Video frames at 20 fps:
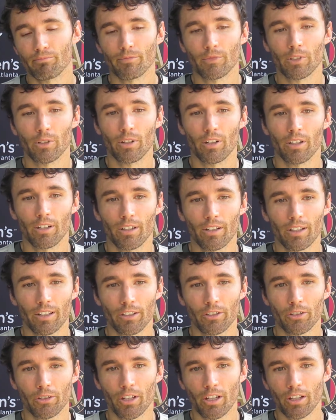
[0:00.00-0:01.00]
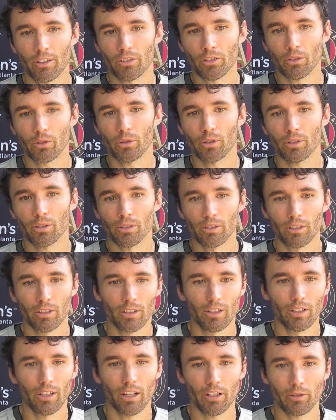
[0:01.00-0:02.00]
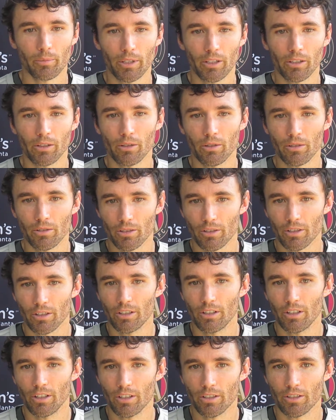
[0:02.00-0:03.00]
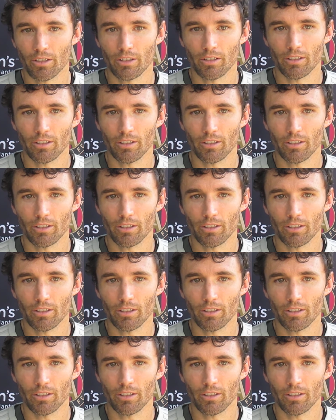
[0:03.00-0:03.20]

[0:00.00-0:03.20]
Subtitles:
you know, I guess you can't score as many goals as he does